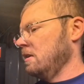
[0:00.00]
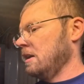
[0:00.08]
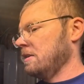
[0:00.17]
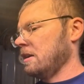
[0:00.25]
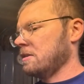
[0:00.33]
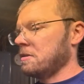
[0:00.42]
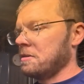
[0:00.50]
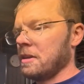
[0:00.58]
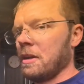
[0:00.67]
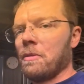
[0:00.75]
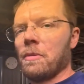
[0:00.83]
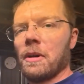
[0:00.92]
and that turned
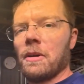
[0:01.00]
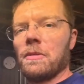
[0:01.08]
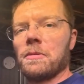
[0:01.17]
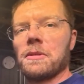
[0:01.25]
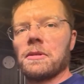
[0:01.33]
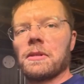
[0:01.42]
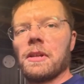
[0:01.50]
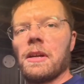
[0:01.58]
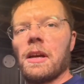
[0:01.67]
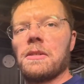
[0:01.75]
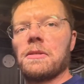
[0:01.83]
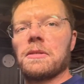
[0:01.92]
out well.
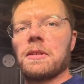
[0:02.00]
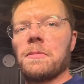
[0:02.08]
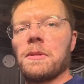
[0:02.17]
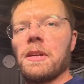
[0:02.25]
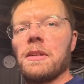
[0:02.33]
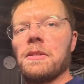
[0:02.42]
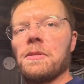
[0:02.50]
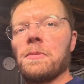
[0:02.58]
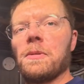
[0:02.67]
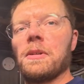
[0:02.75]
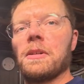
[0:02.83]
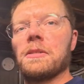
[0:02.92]
I took some of that into
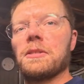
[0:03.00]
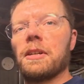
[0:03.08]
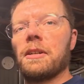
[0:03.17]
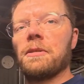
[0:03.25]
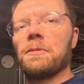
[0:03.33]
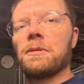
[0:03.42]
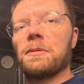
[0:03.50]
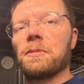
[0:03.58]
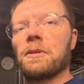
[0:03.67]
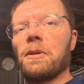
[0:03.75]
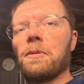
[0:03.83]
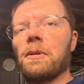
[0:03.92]
work and shared it with
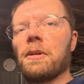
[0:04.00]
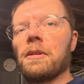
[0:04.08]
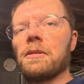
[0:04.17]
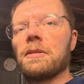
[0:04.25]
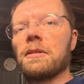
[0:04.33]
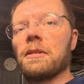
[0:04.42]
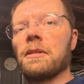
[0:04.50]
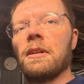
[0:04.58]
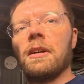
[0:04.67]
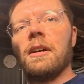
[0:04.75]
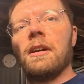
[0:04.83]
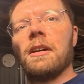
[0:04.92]
some coworkers, and
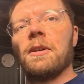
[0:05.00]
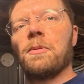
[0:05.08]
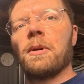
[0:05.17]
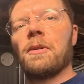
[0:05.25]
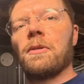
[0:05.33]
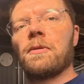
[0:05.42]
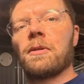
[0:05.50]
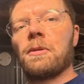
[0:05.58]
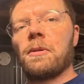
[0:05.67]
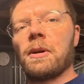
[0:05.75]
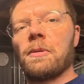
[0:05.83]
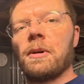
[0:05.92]
it went over
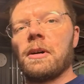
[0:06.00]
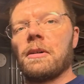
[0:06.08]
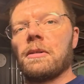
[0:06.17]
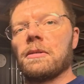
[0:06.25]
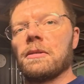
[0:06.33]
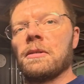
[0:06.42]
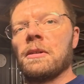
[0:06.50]
quite well.